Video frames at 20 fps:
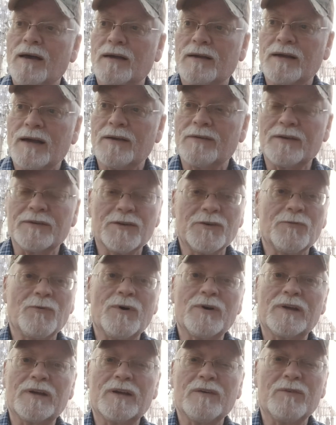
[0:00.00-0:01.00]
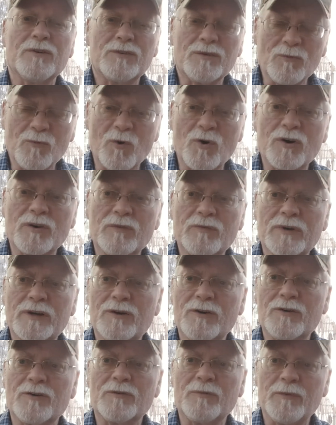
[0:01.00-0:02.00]
Guys, I just wanted to give you some words of
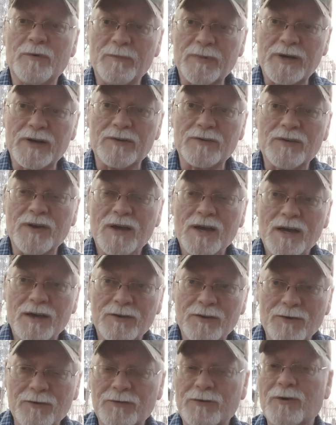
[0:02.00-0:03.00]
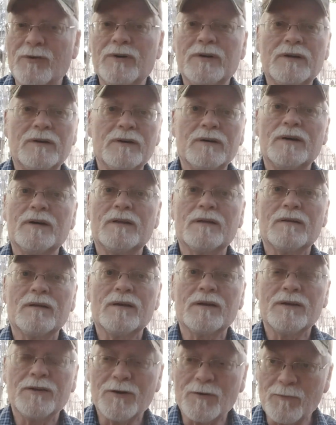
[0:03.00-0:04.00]
encouragement because you're doing good.
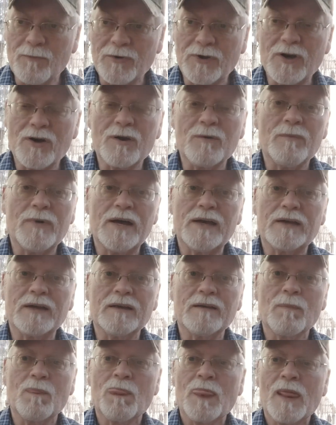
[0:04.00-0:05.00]
You're going to make it,